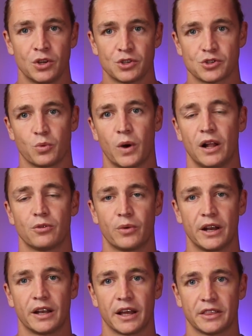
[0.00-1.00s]
So while
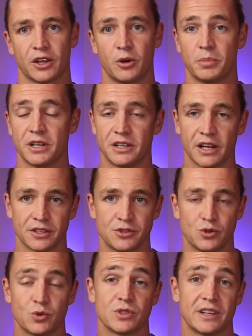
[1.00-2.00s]
red light therapy
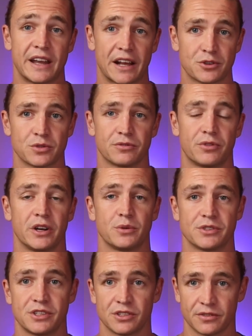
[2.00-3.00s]
does use natural
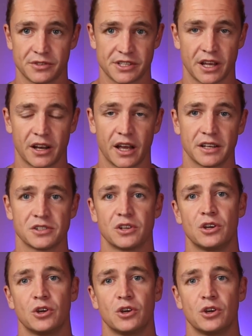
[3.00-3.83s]
frequencies of sunlight,